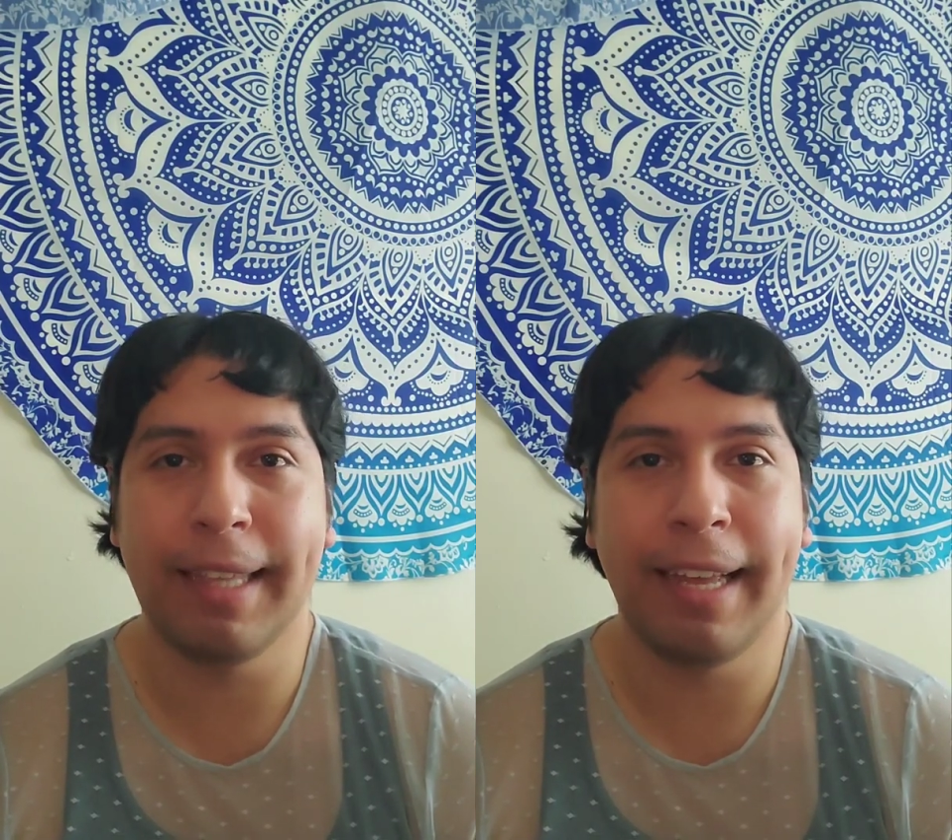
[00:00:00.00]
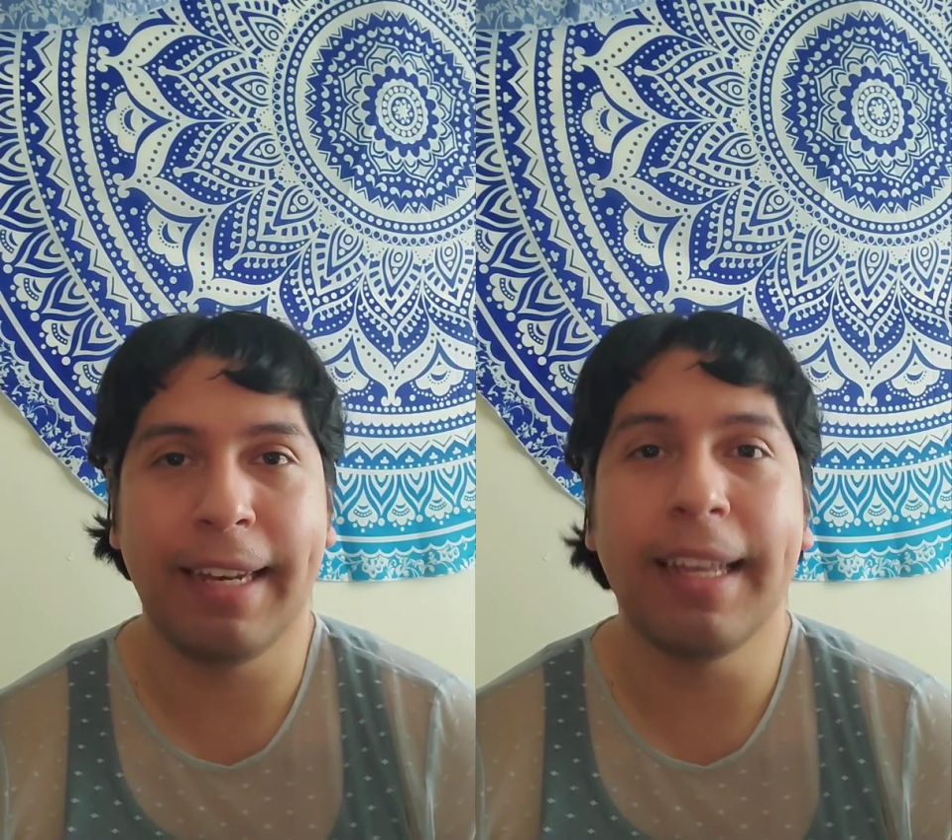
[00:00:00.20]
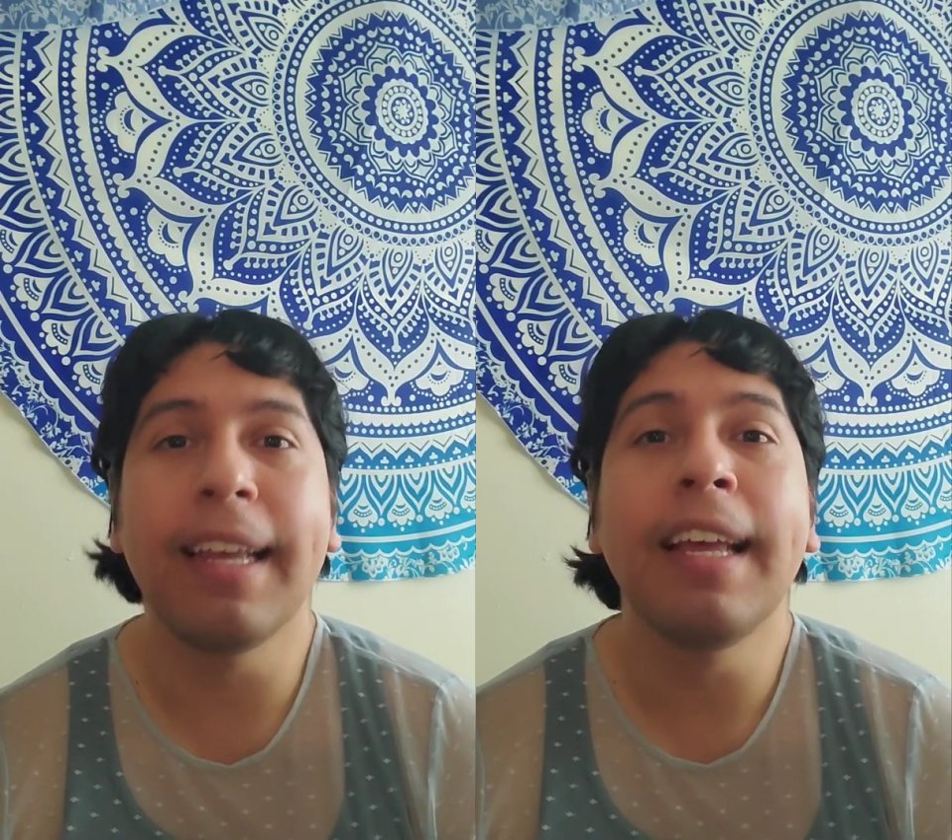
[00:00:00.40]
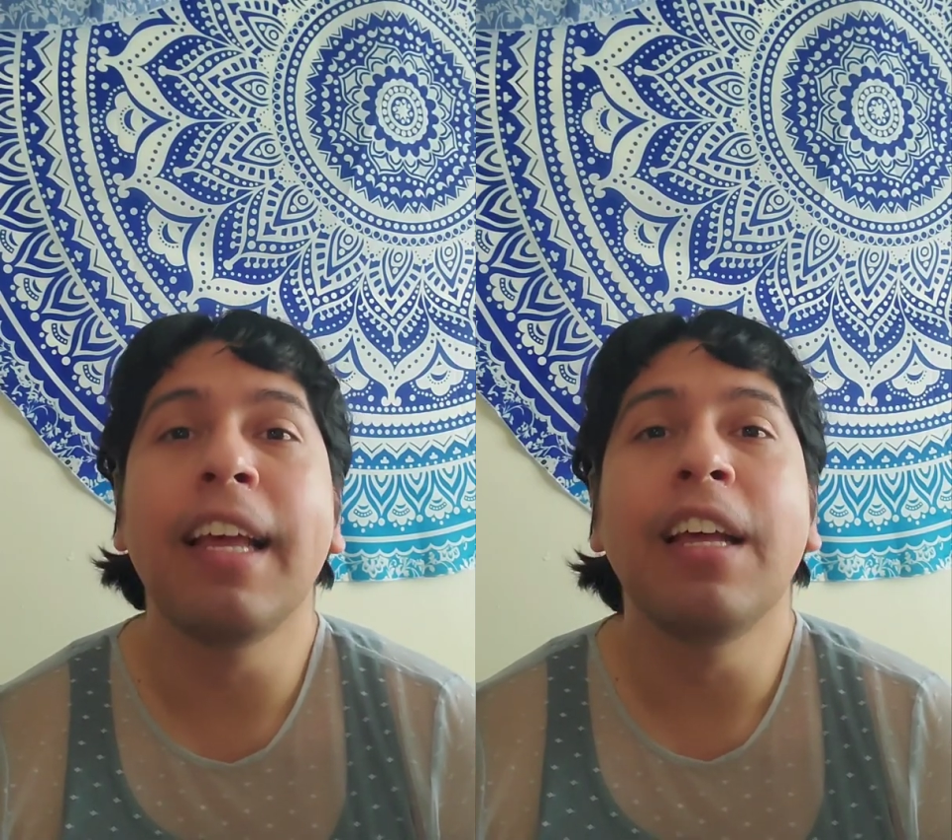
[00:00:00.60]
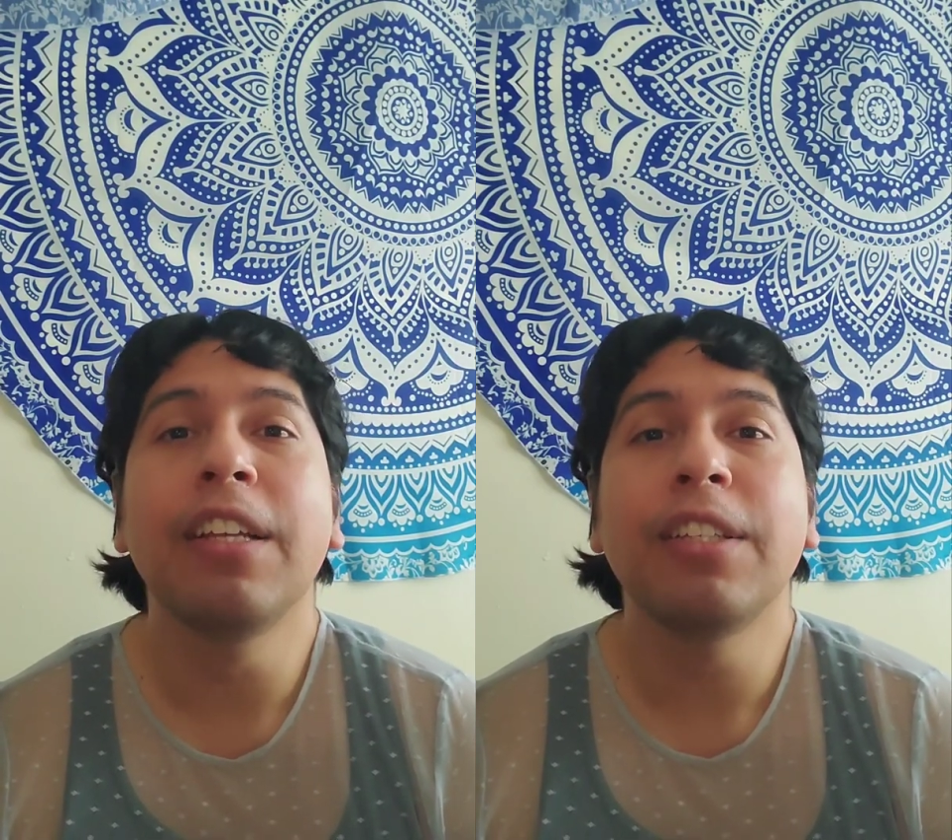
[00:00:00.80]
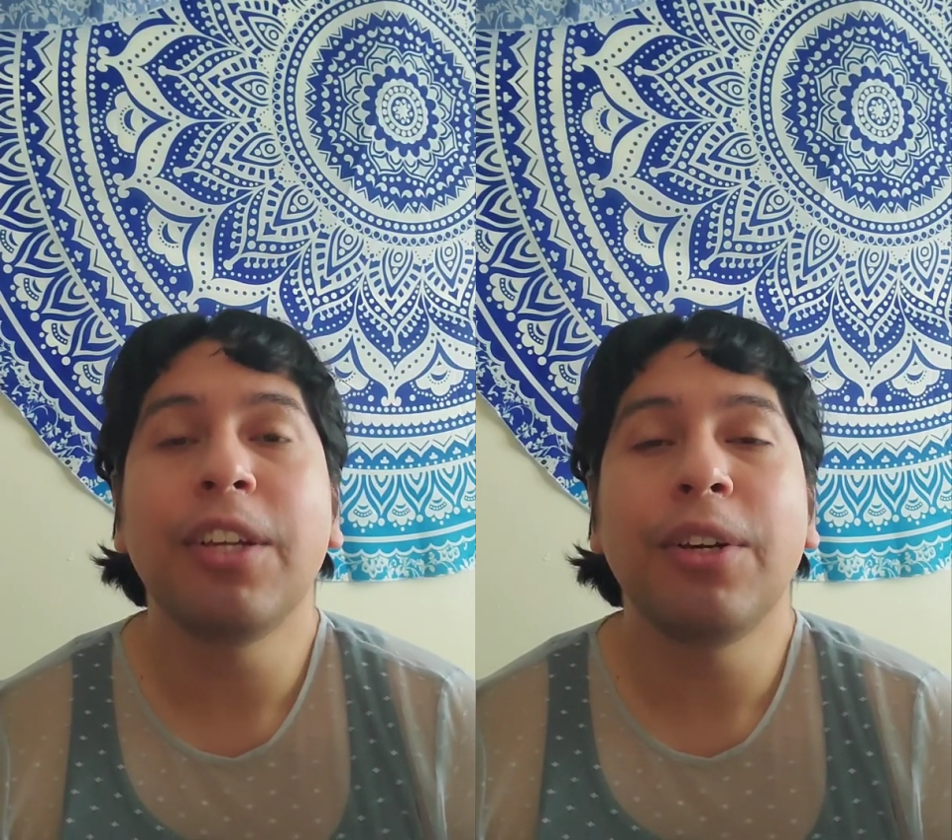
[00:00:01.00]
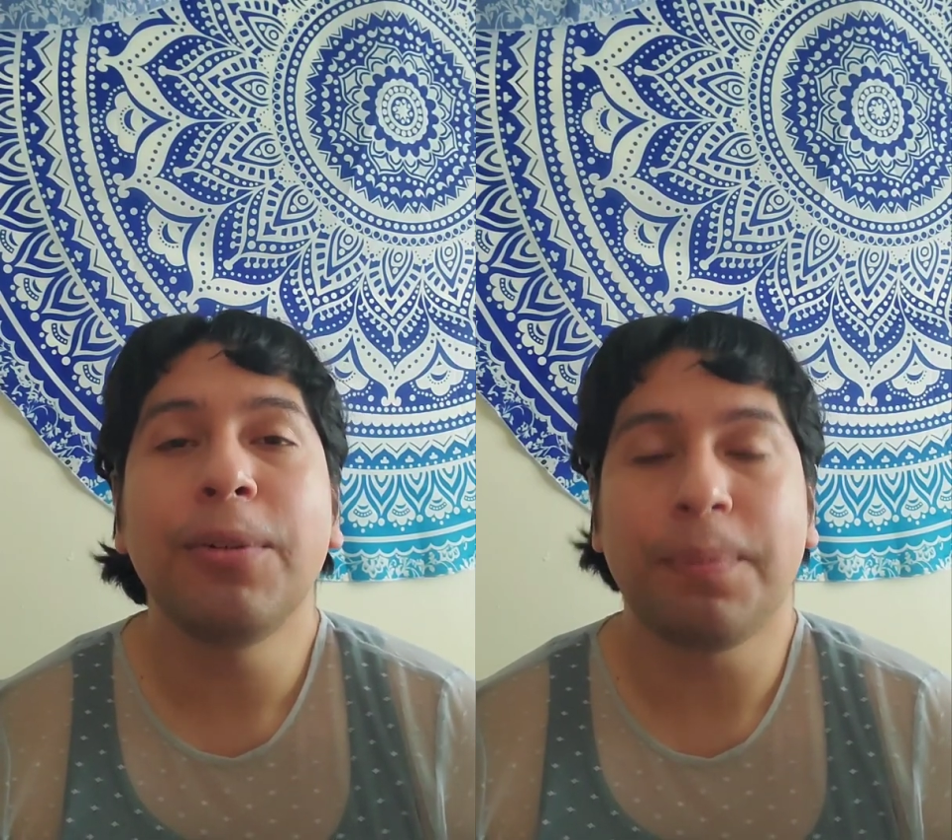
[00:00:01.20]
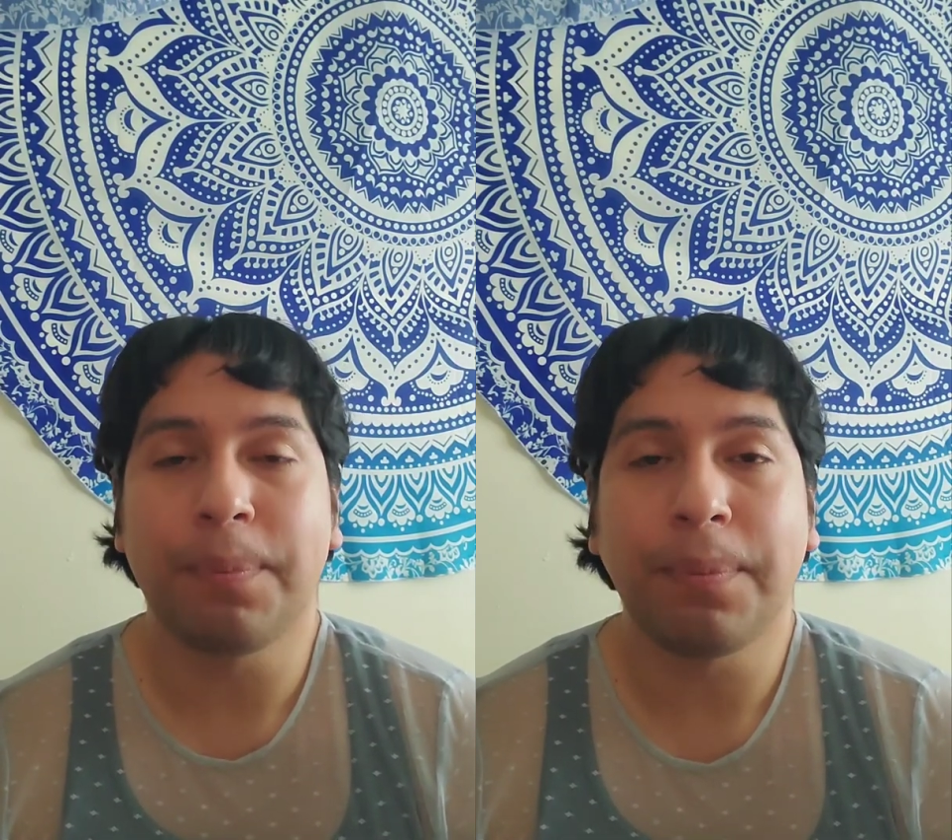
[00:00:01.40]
that. So